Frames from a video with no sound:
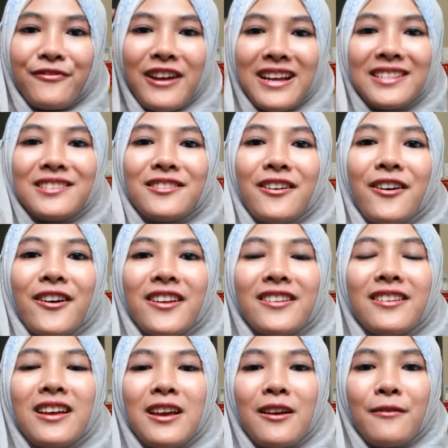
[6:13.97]
friends
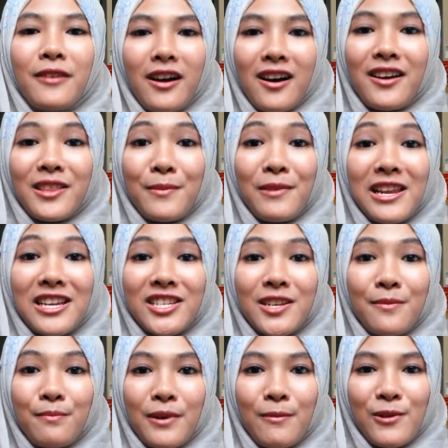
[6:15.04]
on uh, the
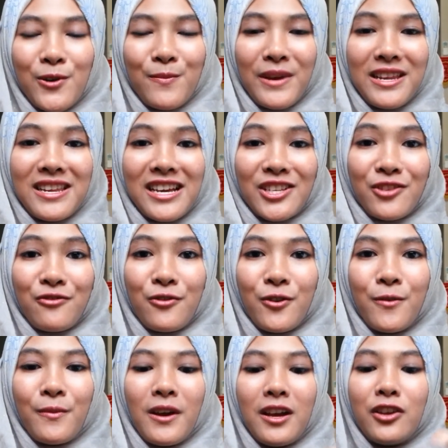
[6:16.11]
Malaysian Bibliomaniacs
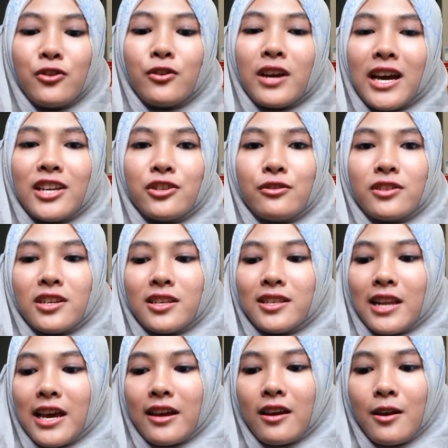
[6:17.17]
group you guys should
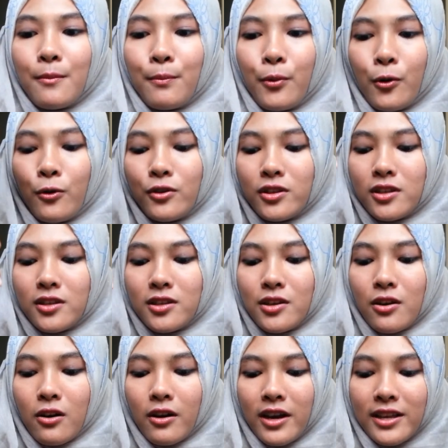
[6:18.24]
just like post
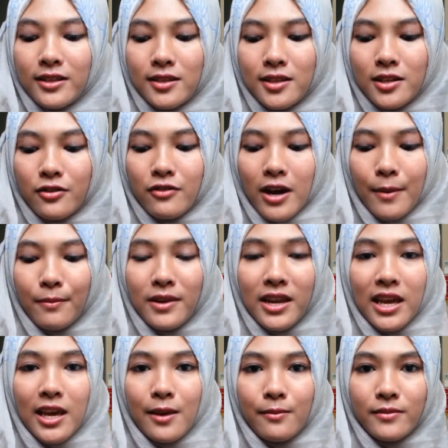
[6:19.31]
your Instagram
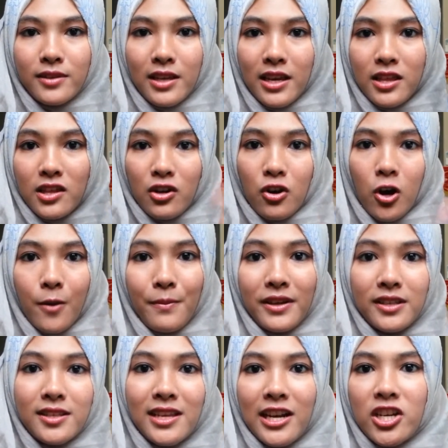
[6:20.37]
names in the
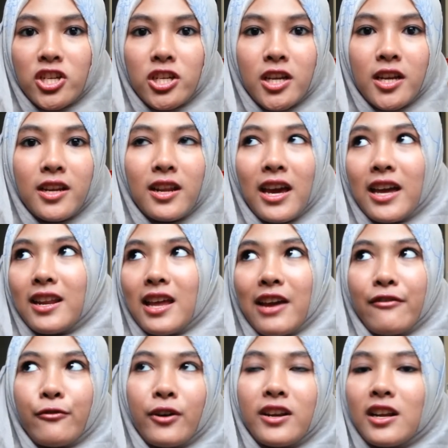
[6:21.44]
comment section and
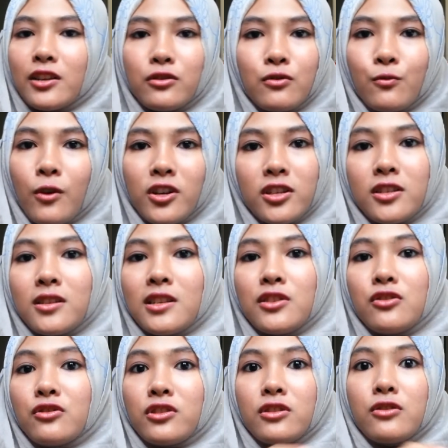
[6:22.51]
everyone else who watches
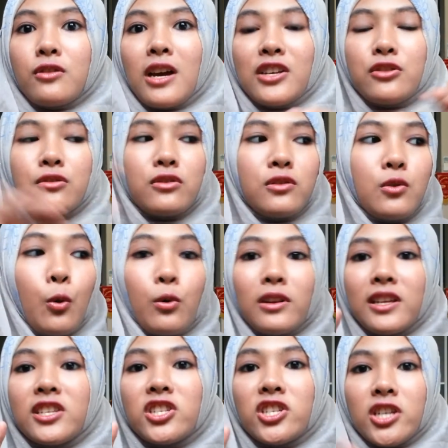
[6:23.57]
this you, you guys should
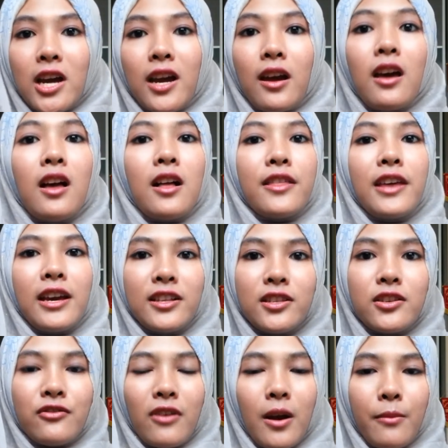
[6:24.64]
totally check their
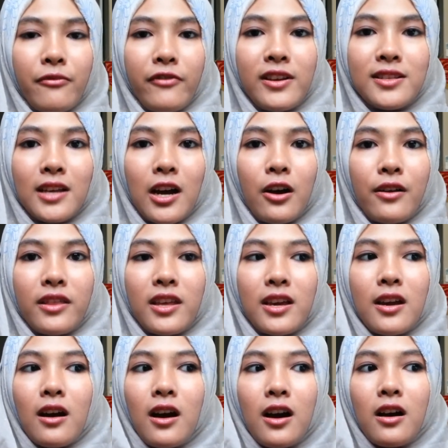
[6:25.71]
Instagram feeds out
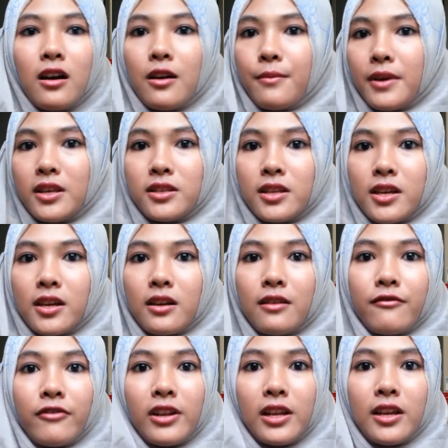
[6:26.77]
they are amazing
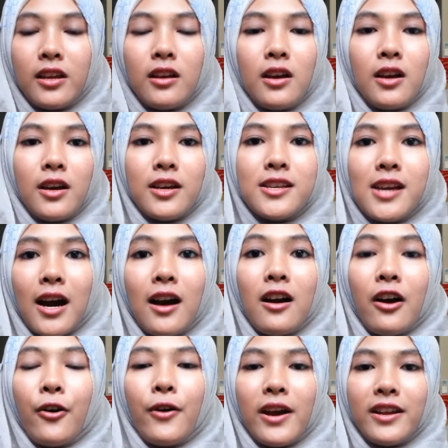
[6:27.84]
really yeah
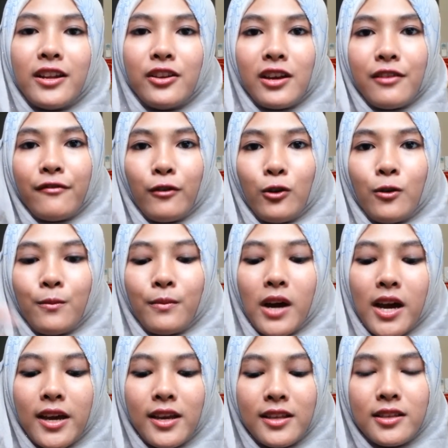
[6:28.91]
oh and you can follow
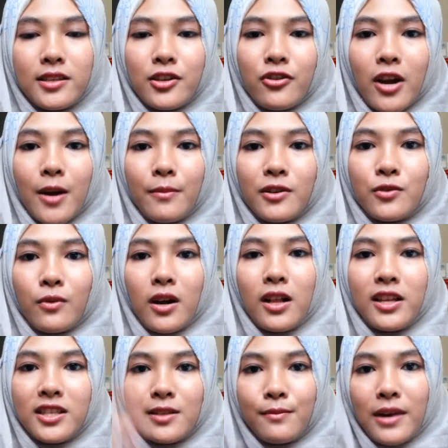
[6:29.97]
my Instagram as
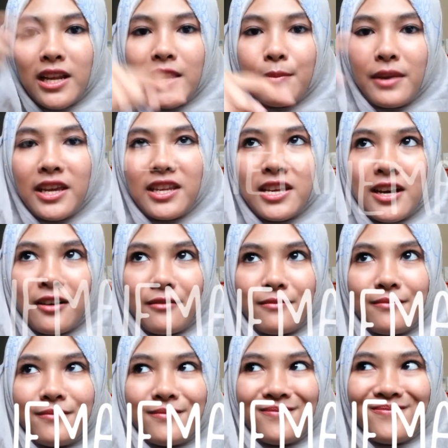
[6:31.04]
well it's Maliemania
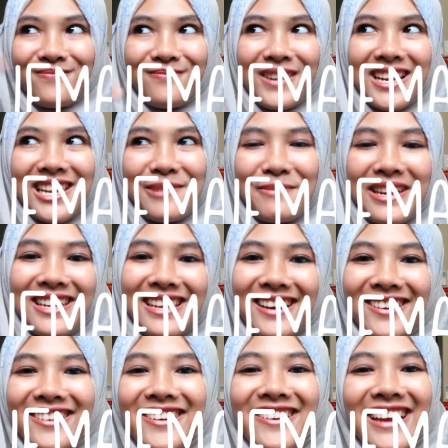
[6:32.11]
Maliemania
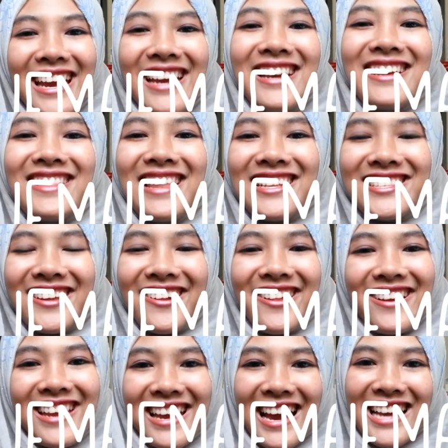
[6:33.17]
okay that's all
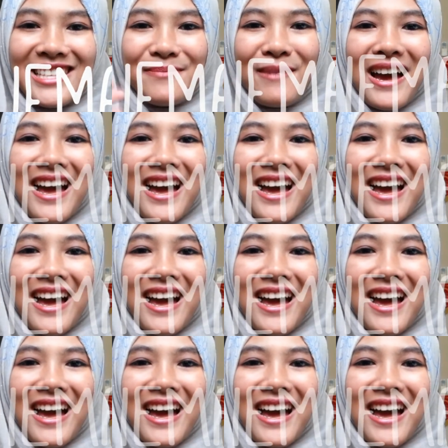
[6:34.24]
okay guys